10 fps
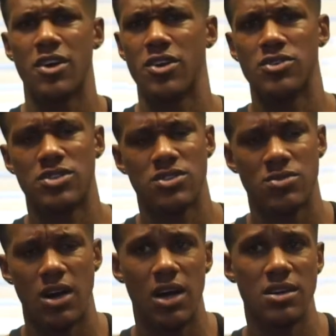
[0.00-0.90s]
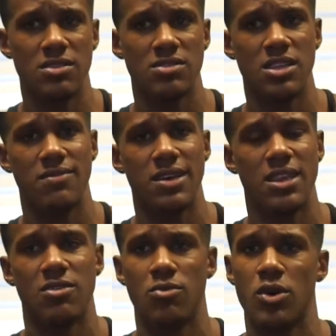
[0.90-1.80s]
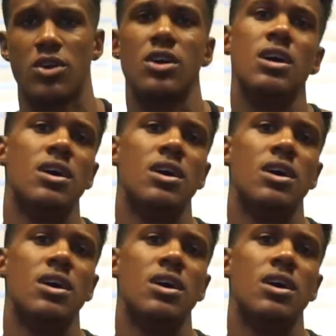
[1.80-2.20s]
girls to live in and work.